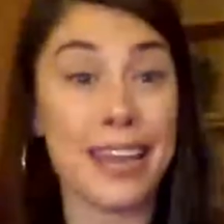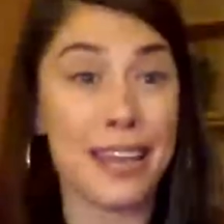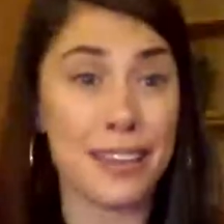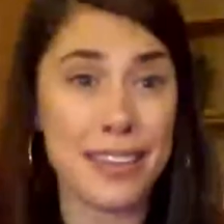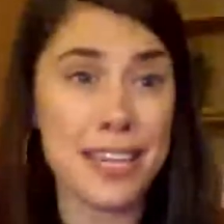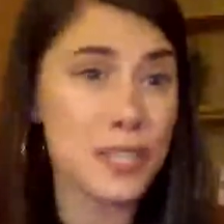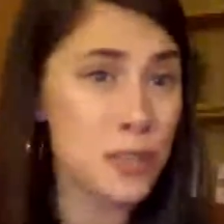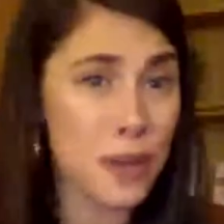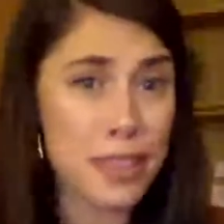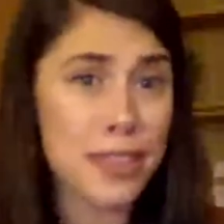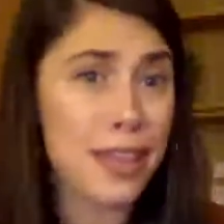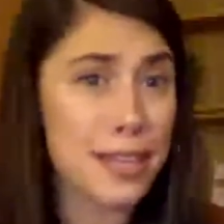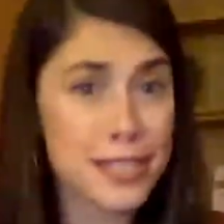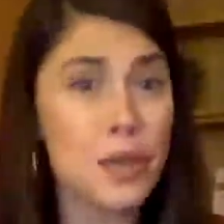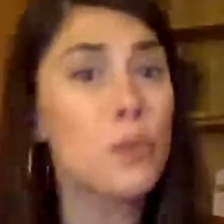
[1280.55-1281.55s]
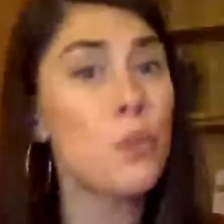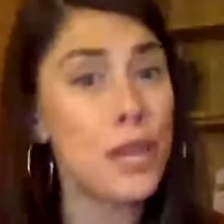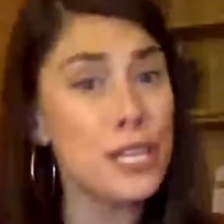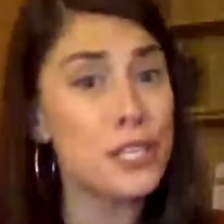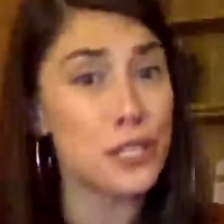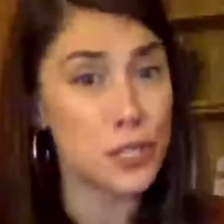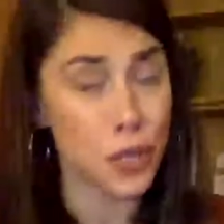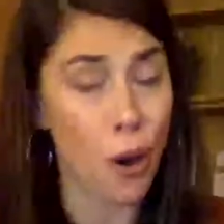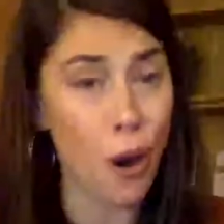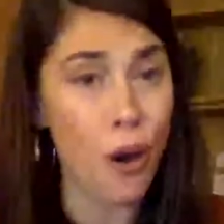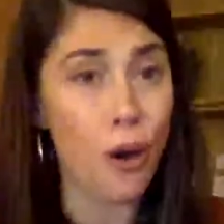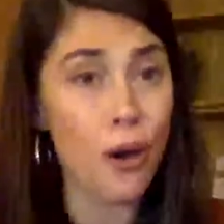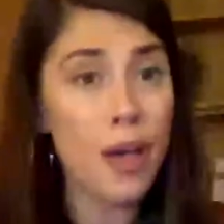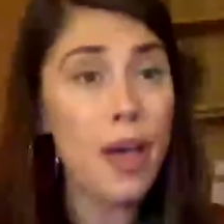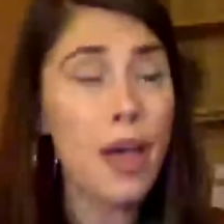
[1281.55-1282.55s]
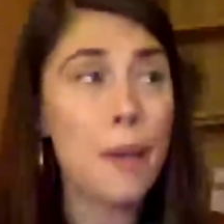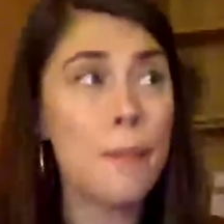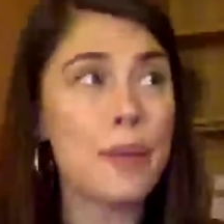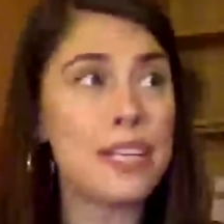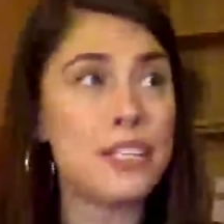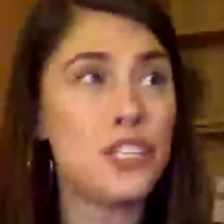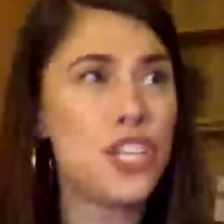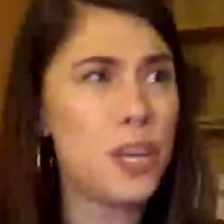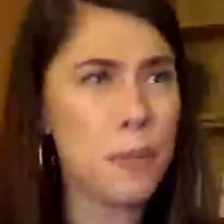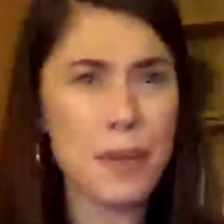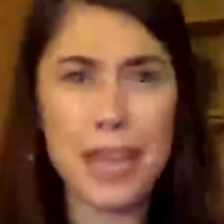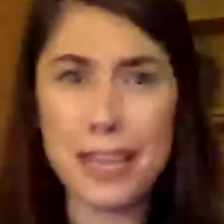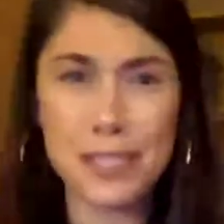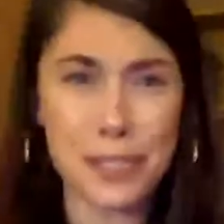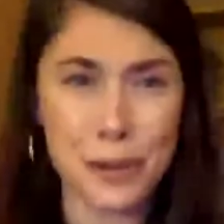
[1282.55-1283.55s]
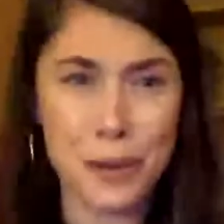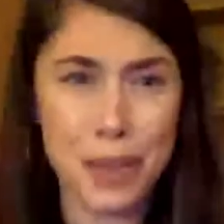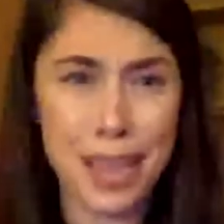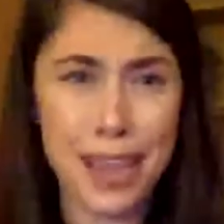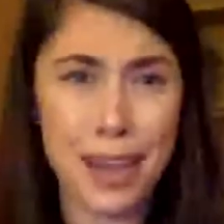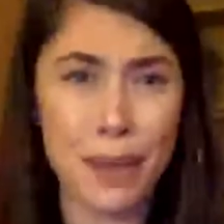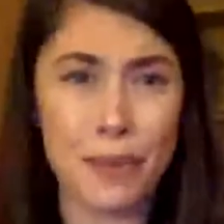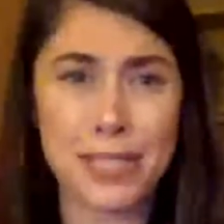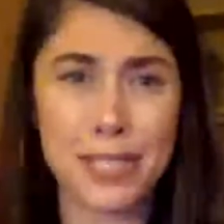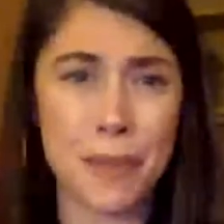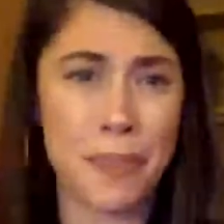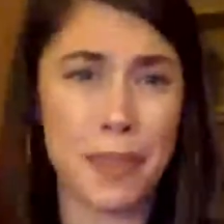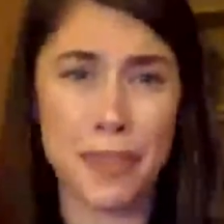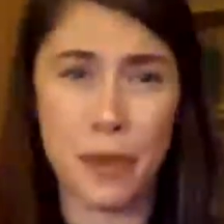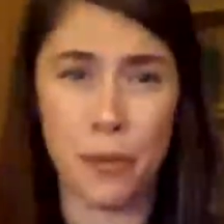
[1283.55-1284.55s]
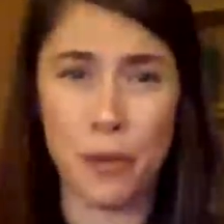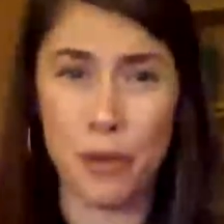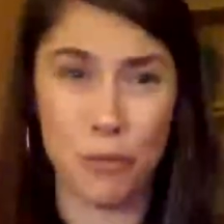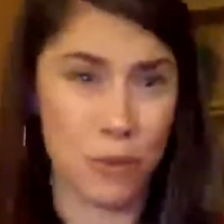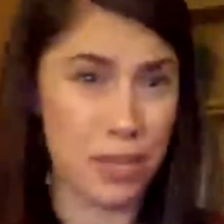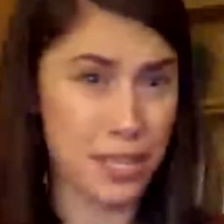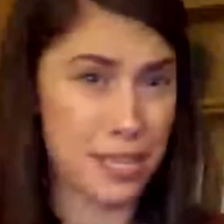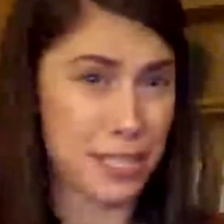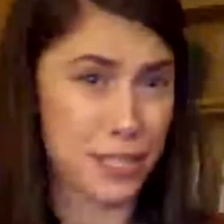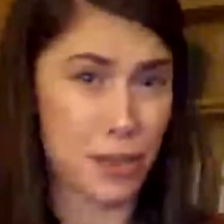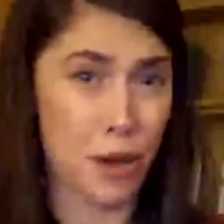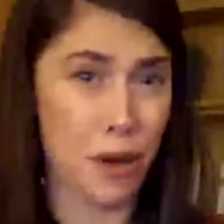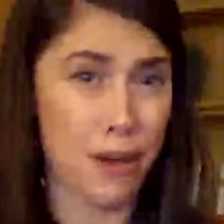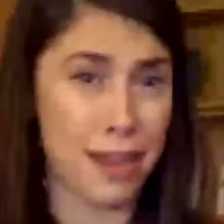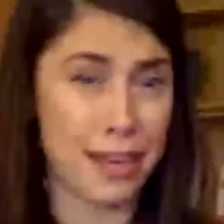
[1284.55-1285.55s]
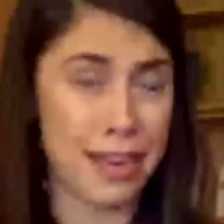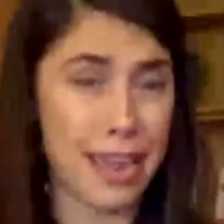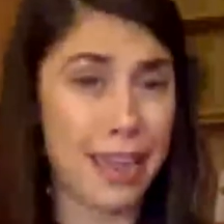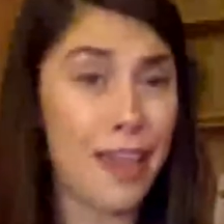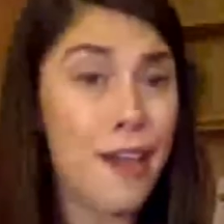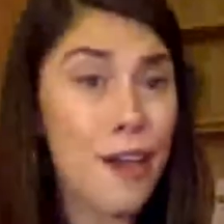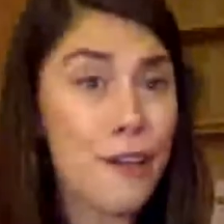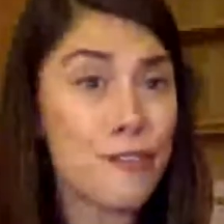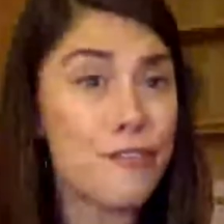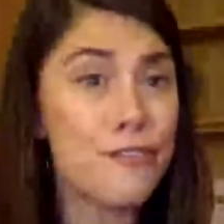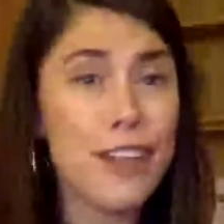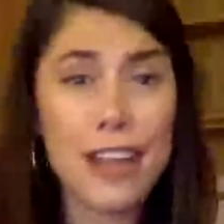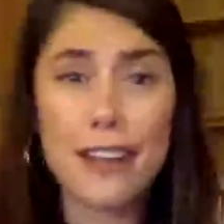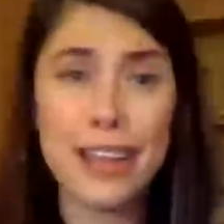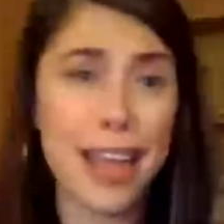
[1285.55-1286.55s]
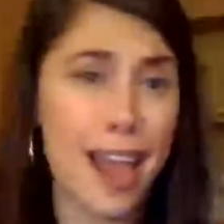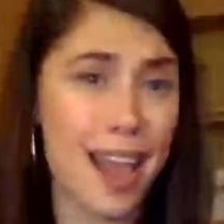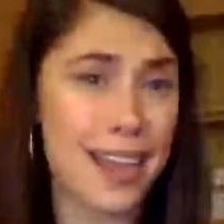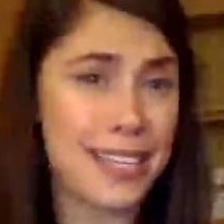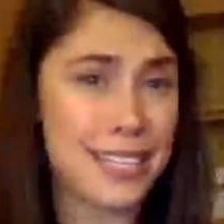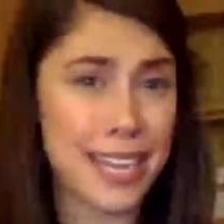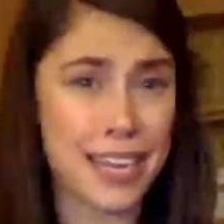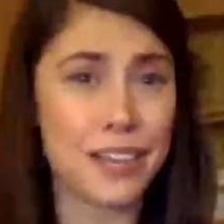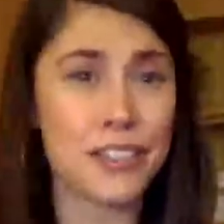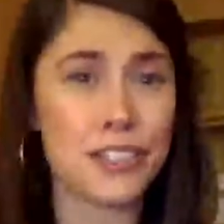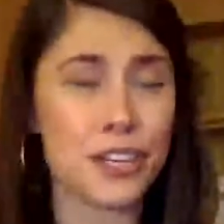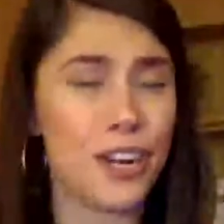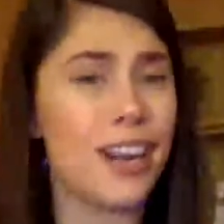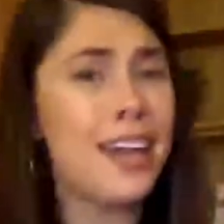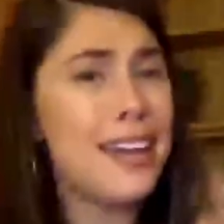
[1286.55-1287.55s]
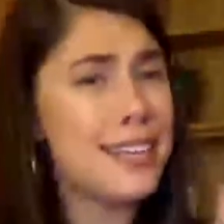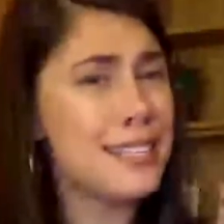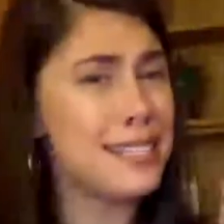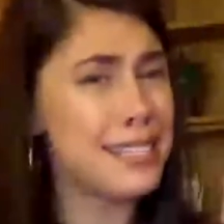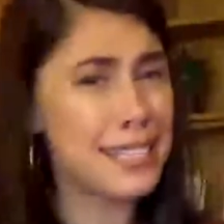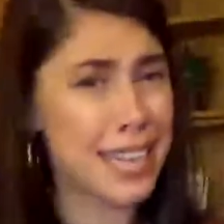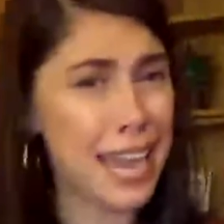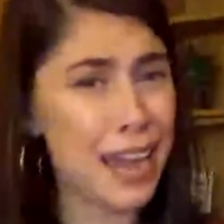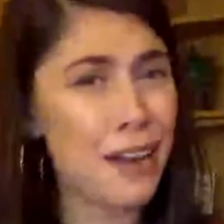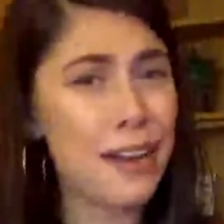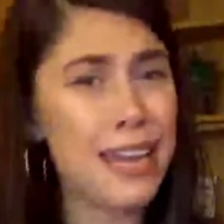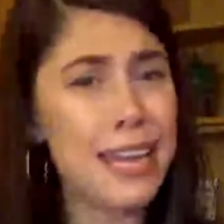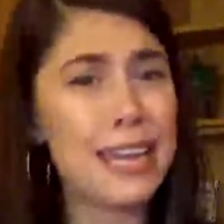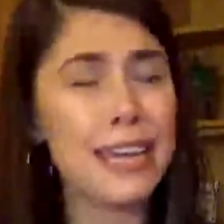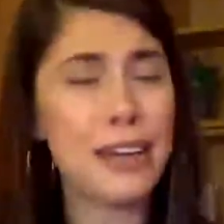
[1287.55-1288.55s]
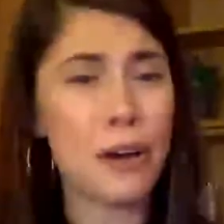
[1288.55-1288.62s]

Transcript: And these are things that we saw, but GPS locating was something that we really saw in like very high danger, scary,